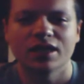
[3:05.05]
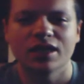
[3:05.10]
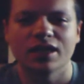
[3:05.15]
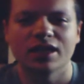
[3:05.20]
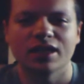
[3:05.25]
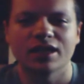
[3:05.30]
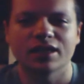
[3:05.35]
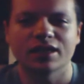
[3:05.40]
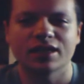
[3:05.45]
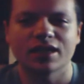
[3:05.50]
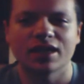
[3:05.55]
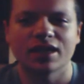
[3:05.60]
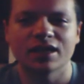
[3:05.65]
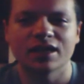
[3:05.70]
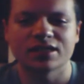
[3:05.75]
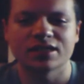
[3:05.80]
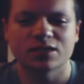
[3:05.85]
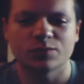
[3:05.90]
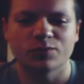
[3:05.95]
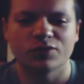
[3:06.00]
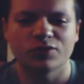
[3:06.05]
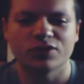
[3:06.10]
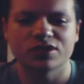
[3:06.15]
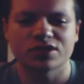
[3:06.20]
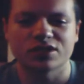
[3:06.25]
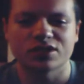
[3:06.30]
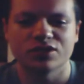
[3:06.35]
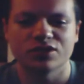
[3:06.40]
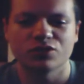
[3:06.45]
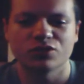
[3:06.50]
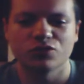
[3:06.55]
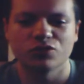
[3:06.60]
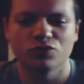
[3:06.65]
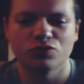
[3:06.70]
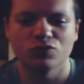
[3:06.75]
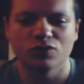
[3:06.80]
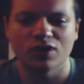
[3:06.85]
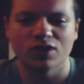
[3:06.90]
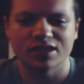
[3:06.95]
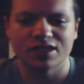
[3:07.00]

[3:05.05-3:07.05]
and cause the person who